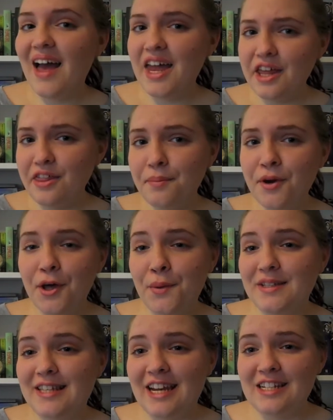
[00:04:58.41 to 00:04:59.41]
And Another
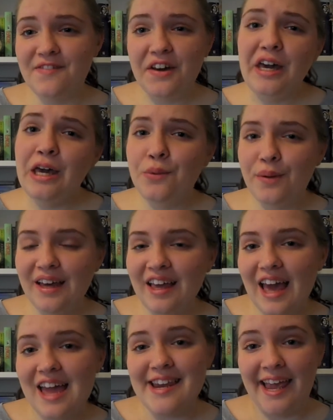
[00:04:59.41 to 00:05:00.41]
pro is that it's very quick
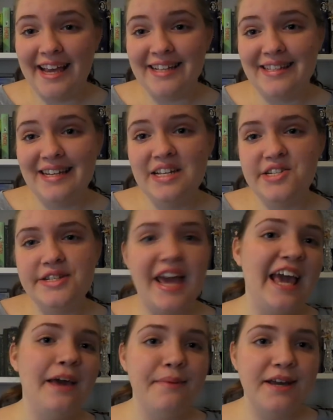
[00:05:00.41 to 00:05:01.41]
and easy to
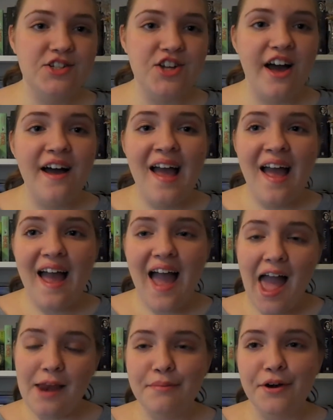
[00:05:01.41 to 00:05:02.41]
take a picture
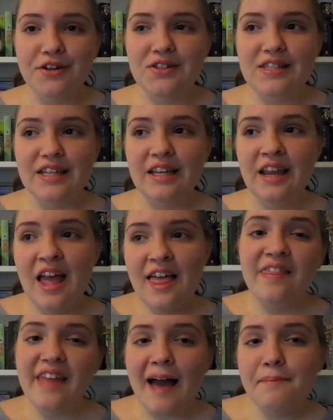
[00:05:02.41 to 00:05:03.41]
and post it.
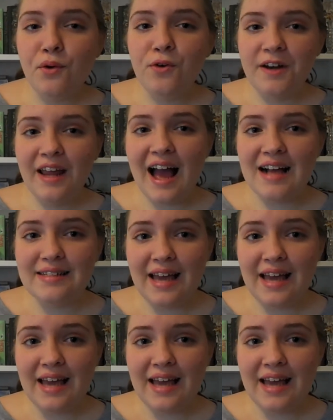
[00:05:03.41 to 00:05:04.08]
The app already